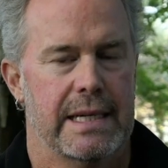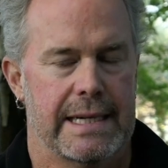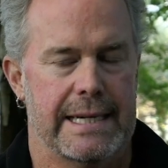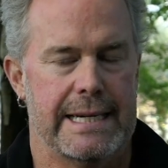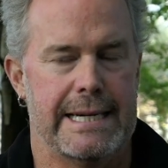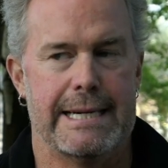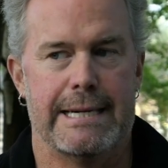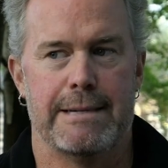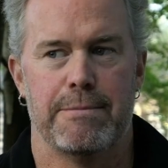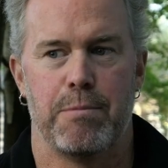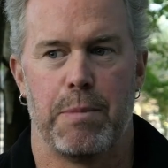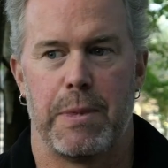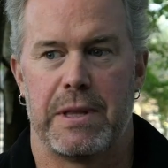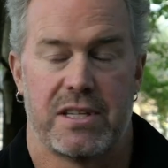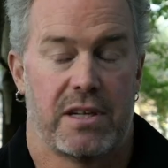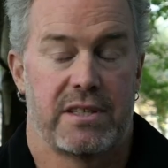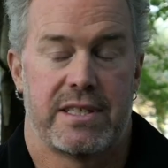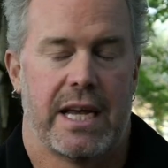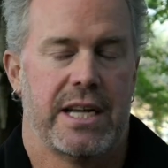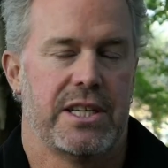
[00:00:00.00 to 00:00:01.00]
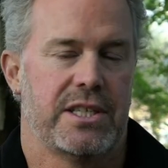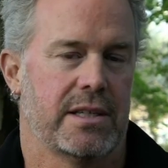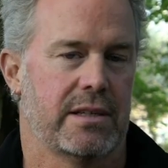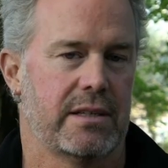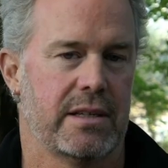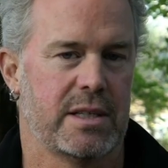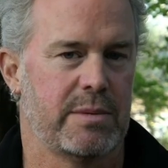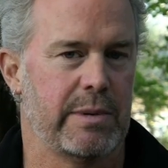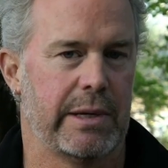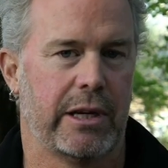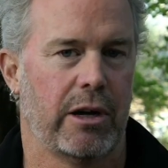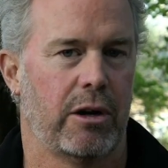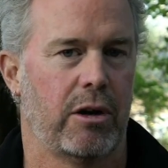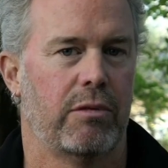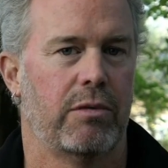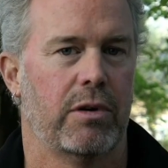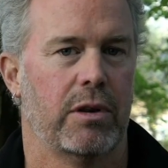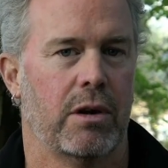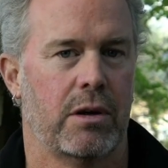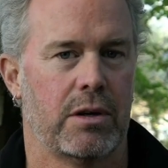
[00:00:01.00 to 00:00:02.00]
So it's ancient, it's been going
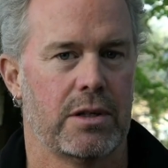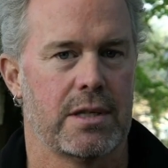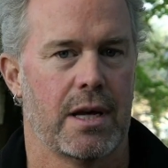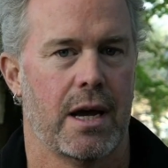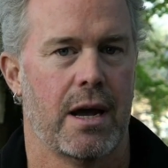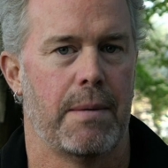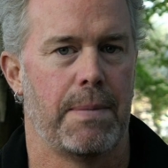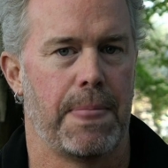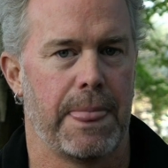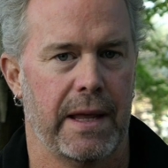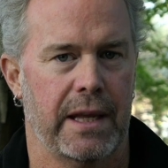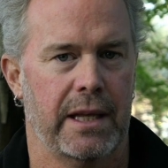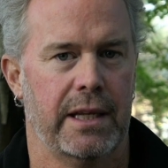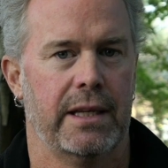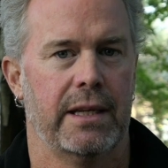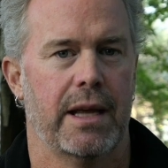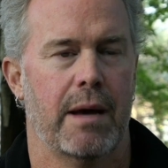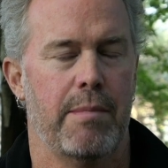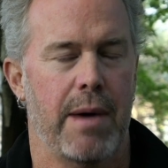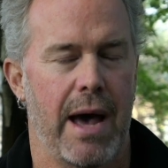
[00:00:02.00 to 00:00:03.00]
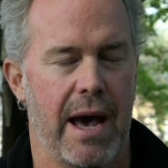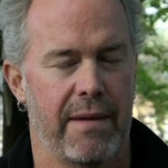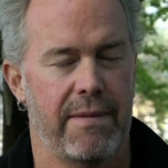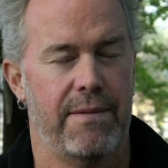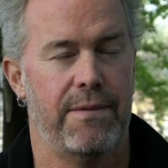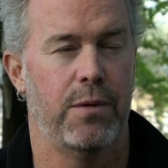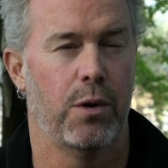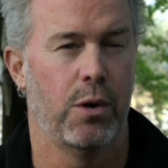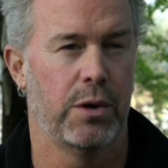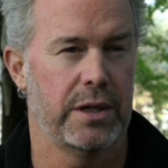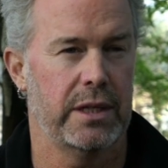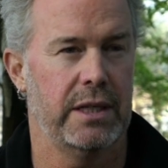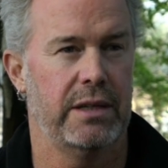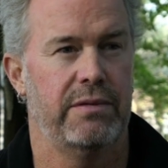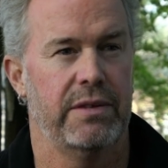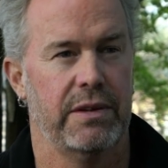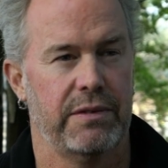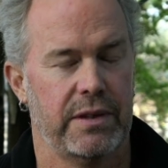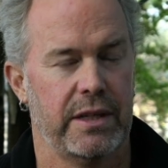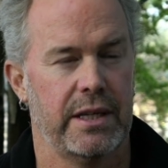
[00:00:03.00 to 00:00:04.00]
on for a long time. In about 40,
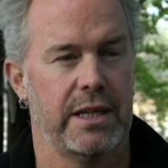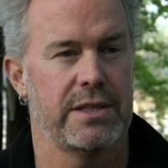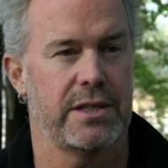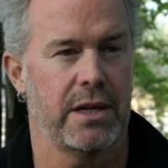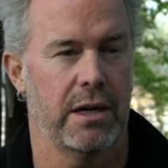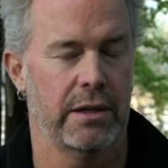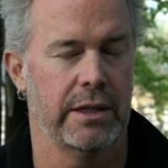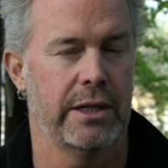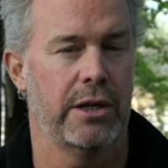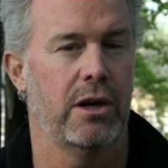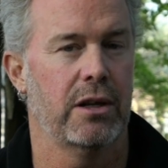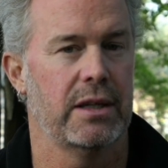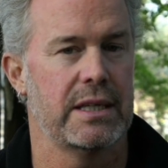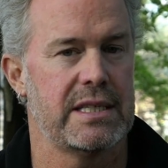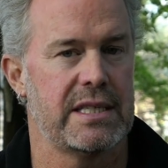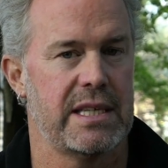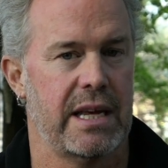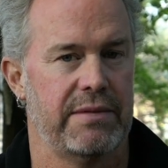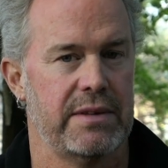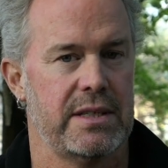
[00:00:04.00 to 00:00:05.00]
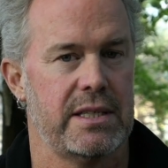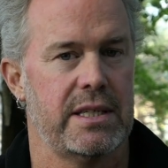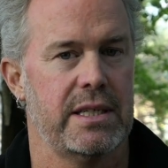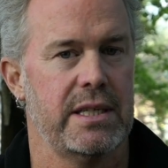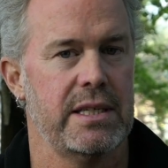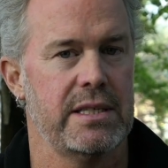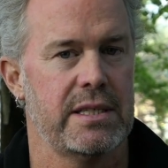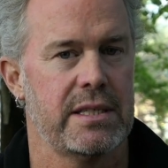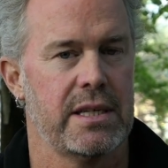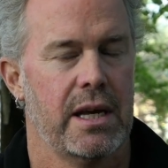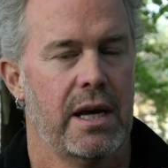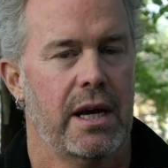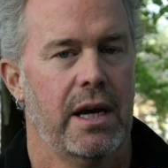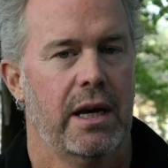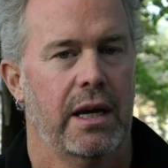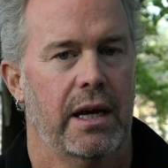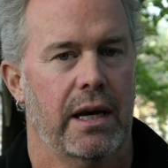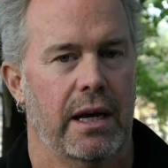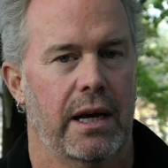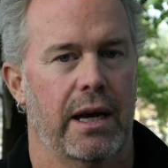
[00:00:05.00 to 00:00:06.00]
50 years ago, in the early 70s,
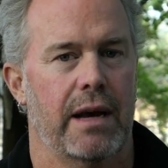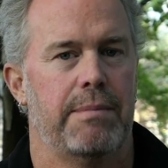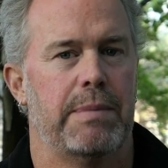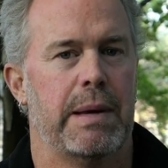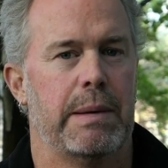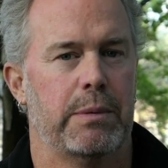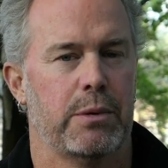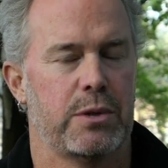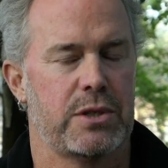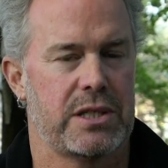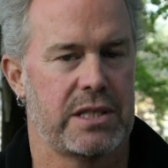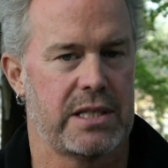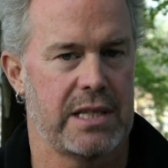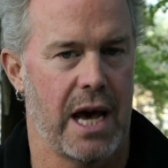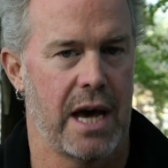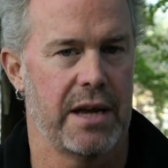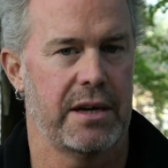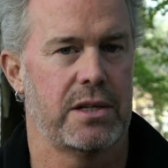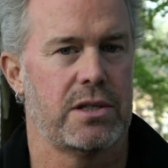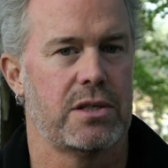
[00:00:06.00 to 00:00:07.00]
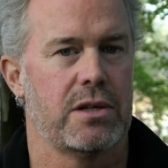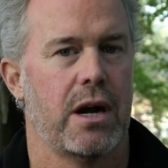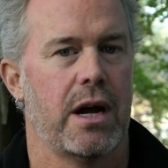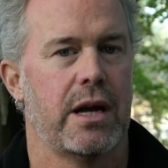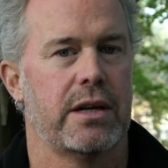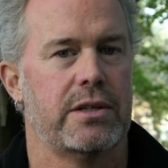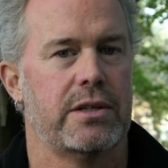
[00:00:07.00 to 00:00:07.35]
people started trying